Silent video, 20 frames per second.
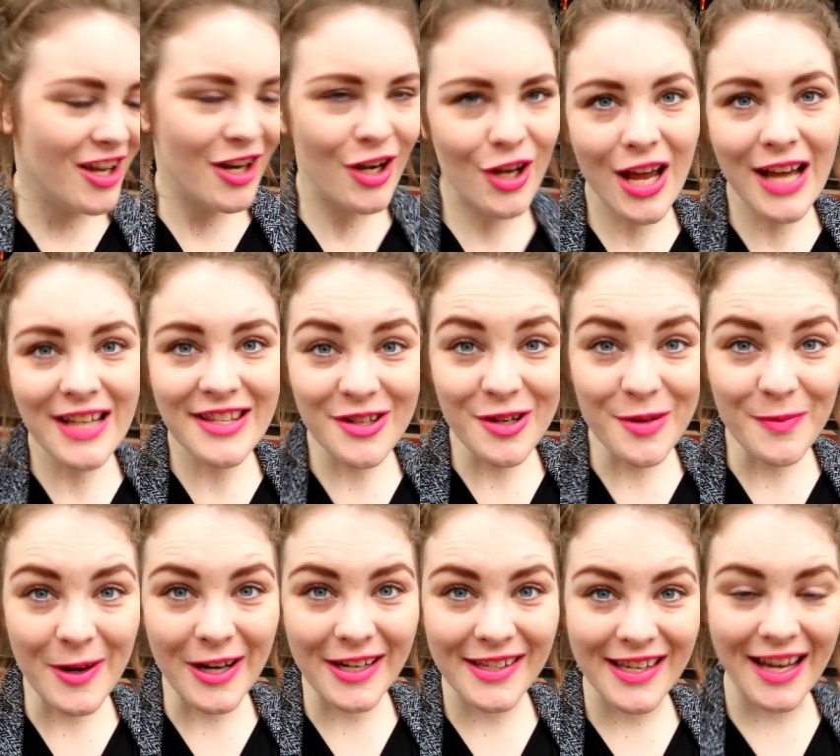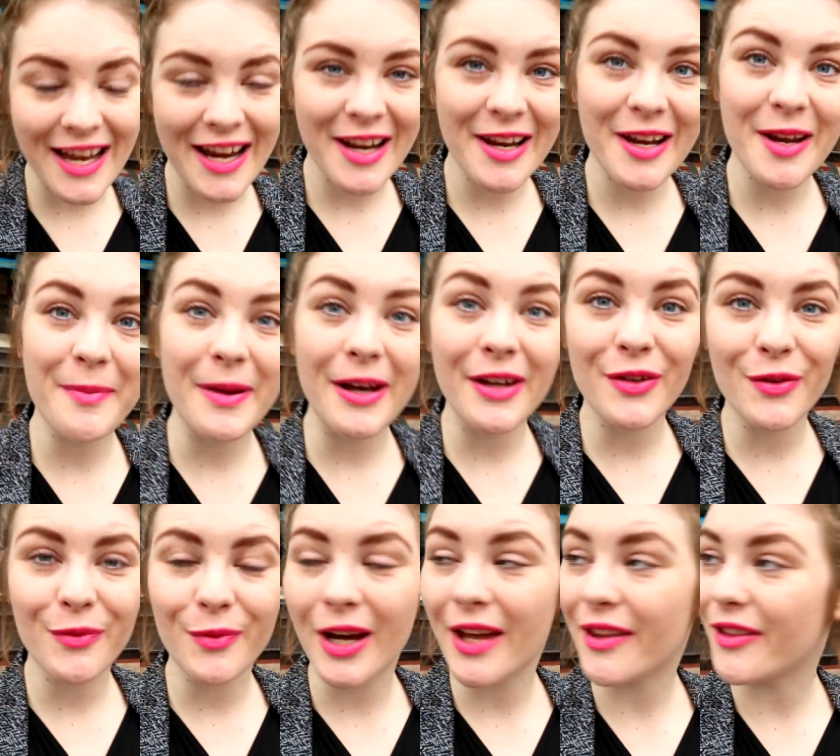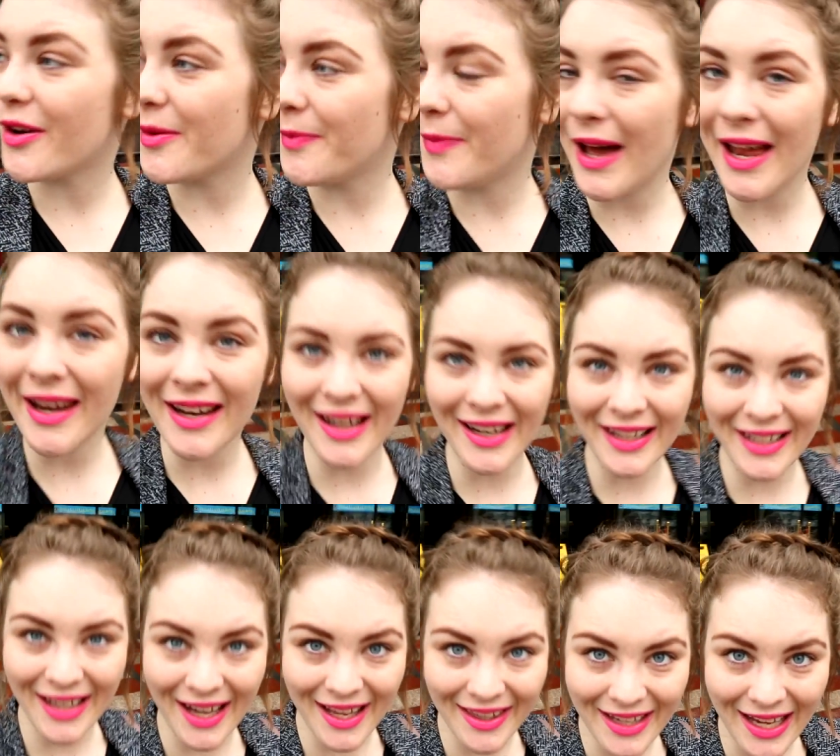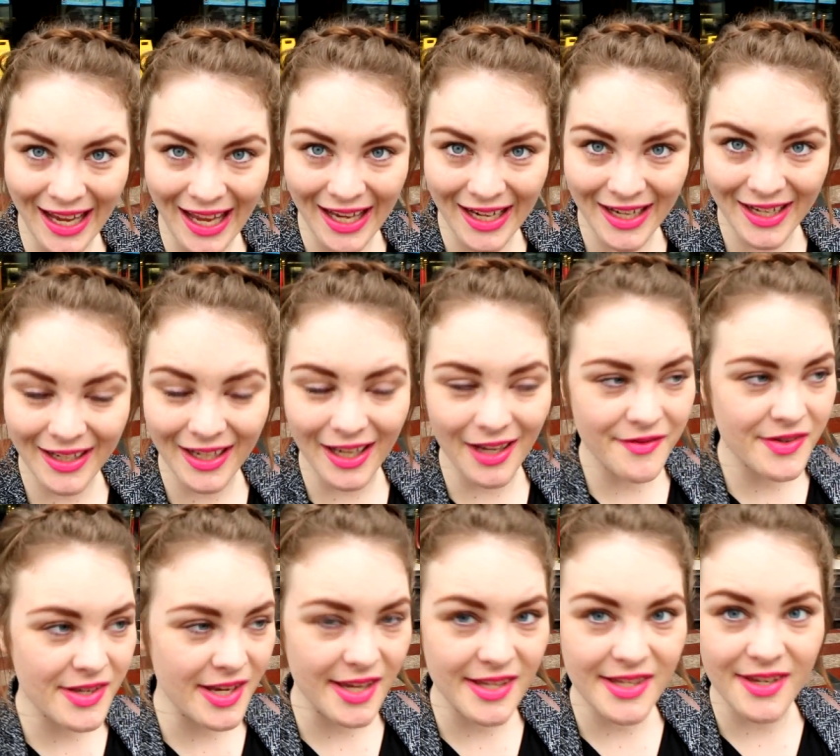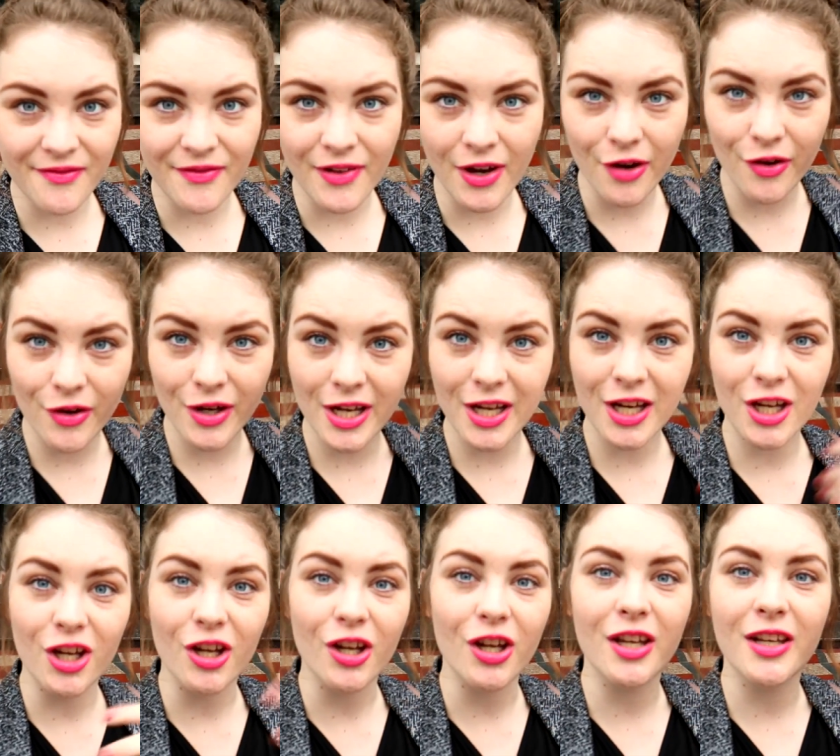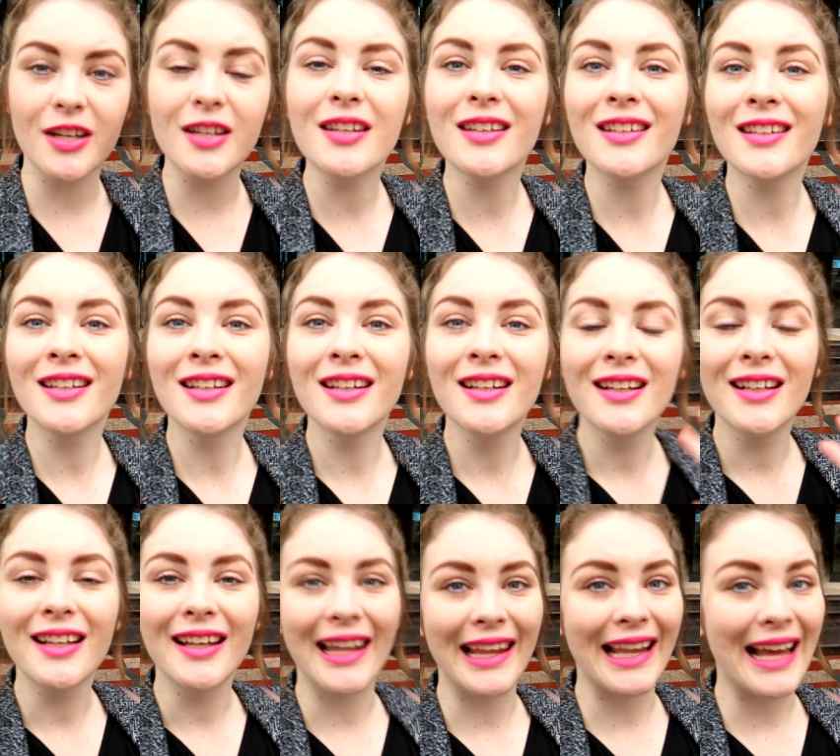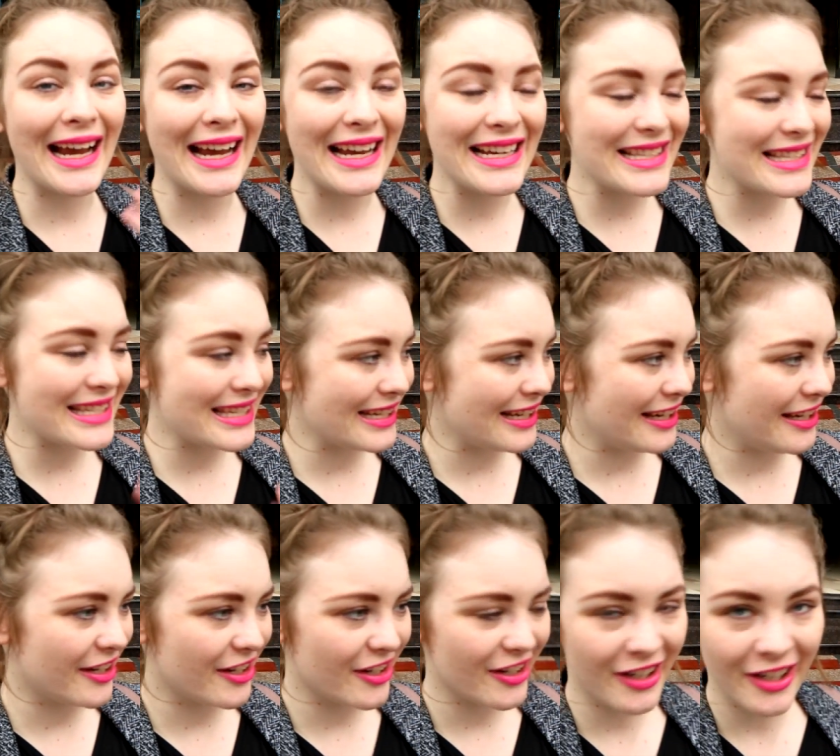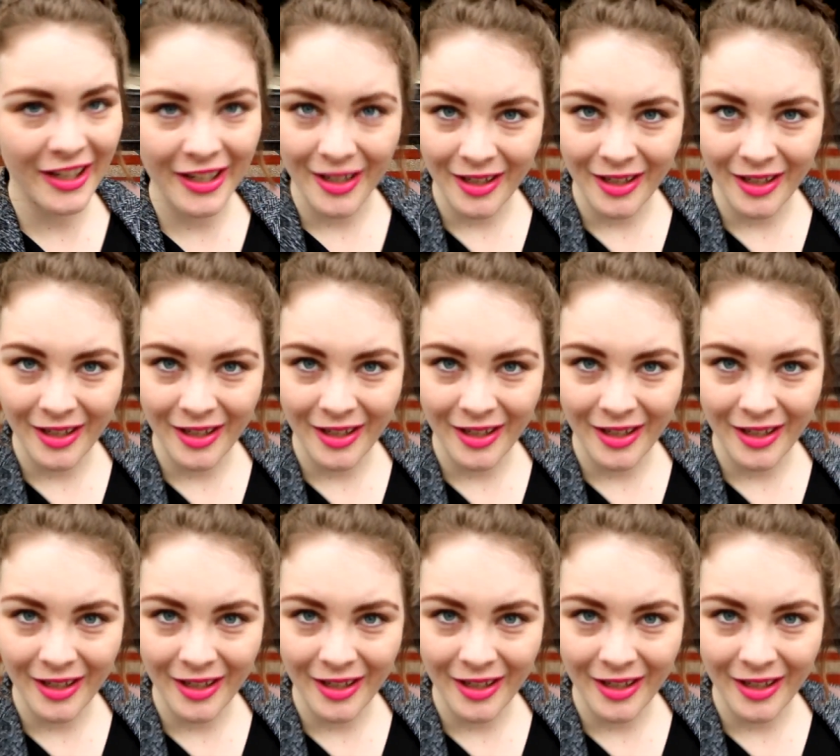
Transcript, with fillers: Not super excited about the weather, but on the other hand, it gives us a very good light here.